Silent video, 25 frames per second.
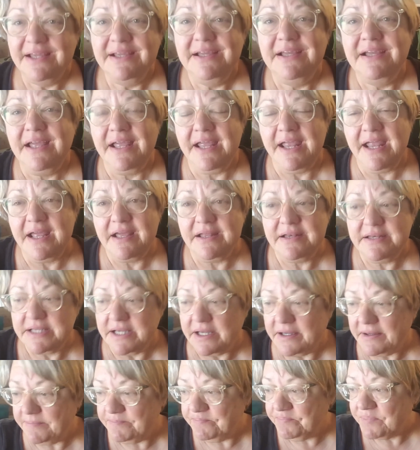And
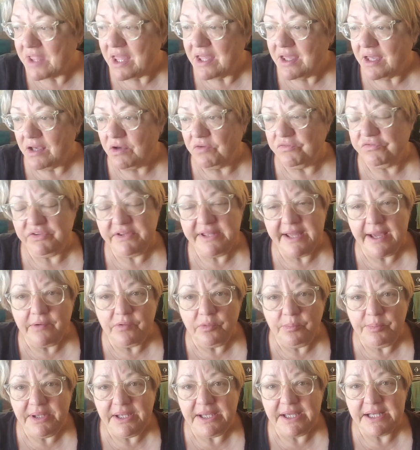hopefully I will be
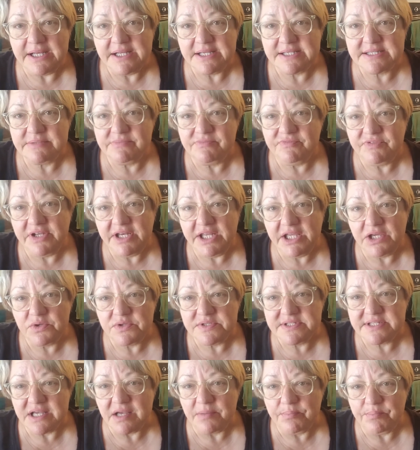getting some videos
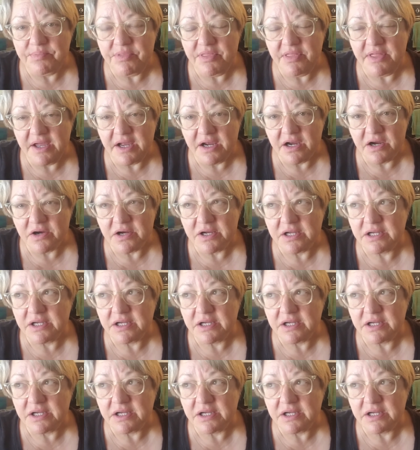up there